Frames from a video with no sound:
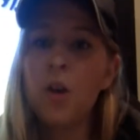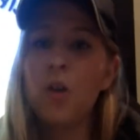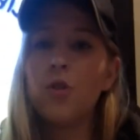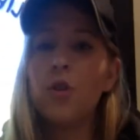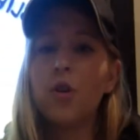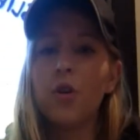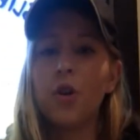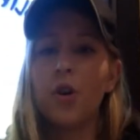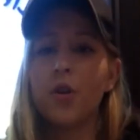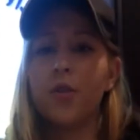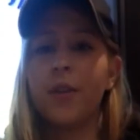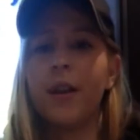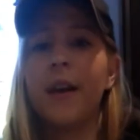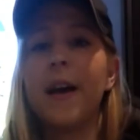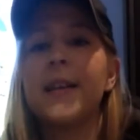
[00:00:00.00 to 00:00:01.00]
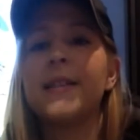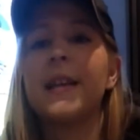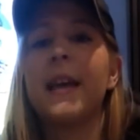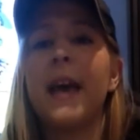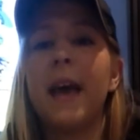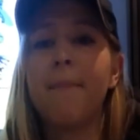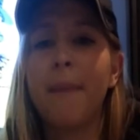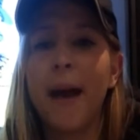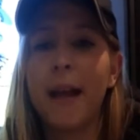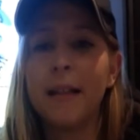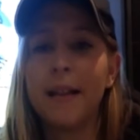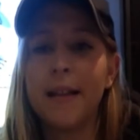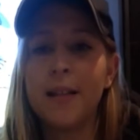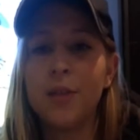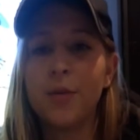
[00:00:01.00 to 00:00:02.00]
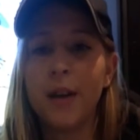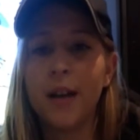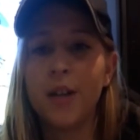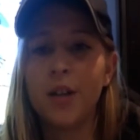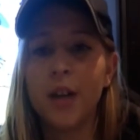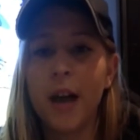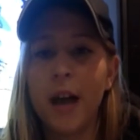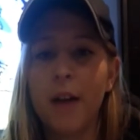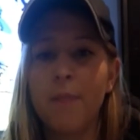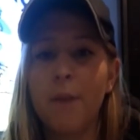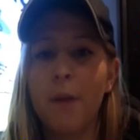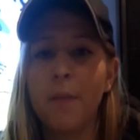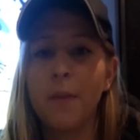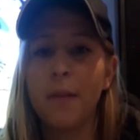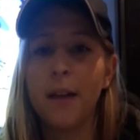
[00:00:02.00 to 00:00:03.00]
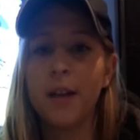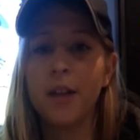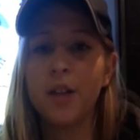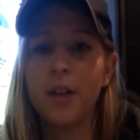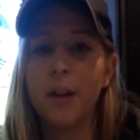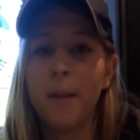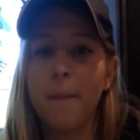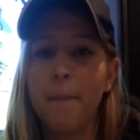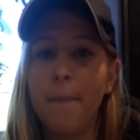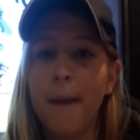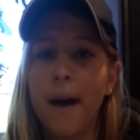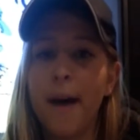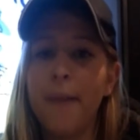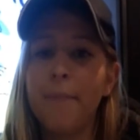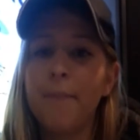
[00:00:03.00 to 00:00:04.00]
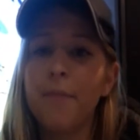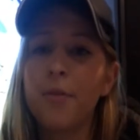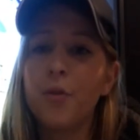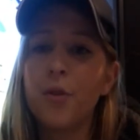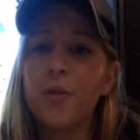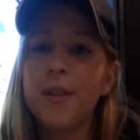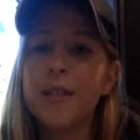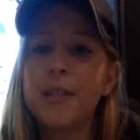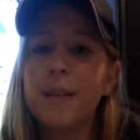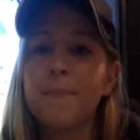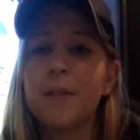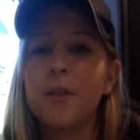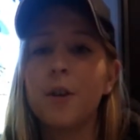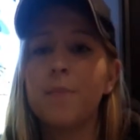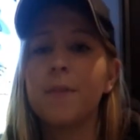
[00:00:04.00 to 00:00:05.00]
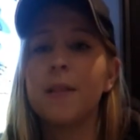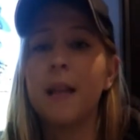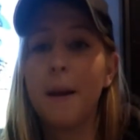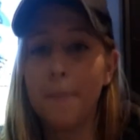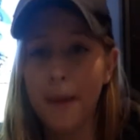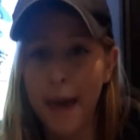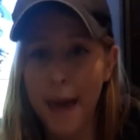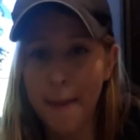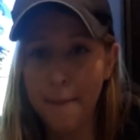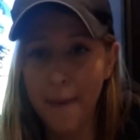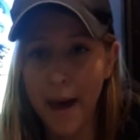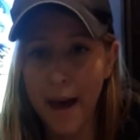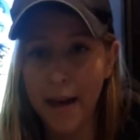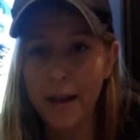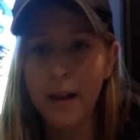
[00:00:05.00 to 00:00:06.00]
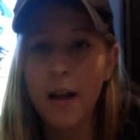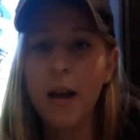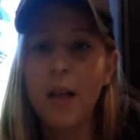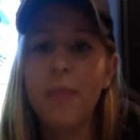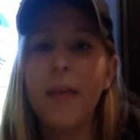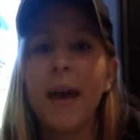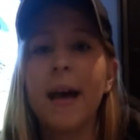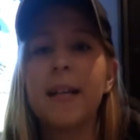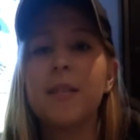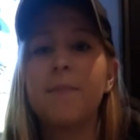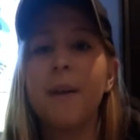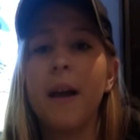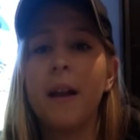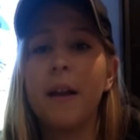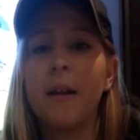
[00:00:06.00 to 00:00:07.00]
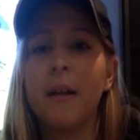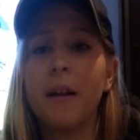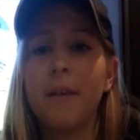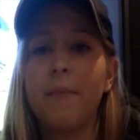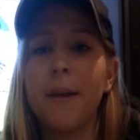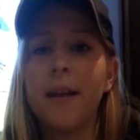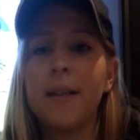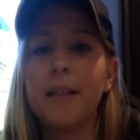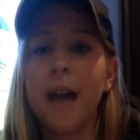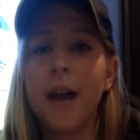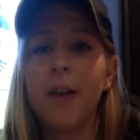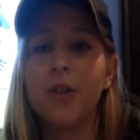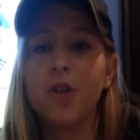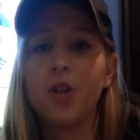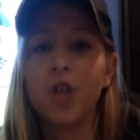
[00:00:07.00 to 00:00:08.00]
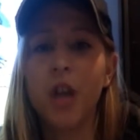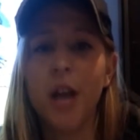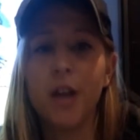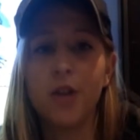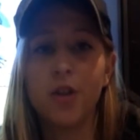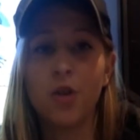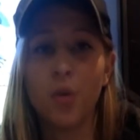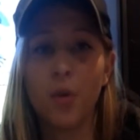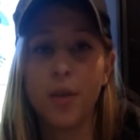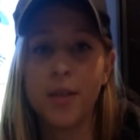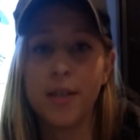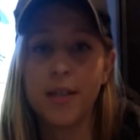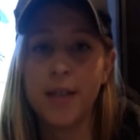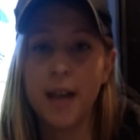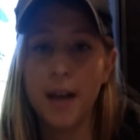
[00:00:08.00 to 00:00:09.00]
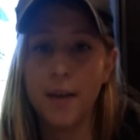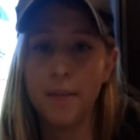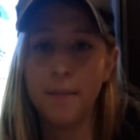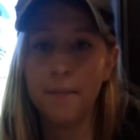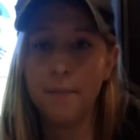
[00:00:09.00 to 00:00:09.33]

Not only has the campaign led to an educated population, but through the Slip Slop Slap campaign, there has been an immense attitude change towards the sun.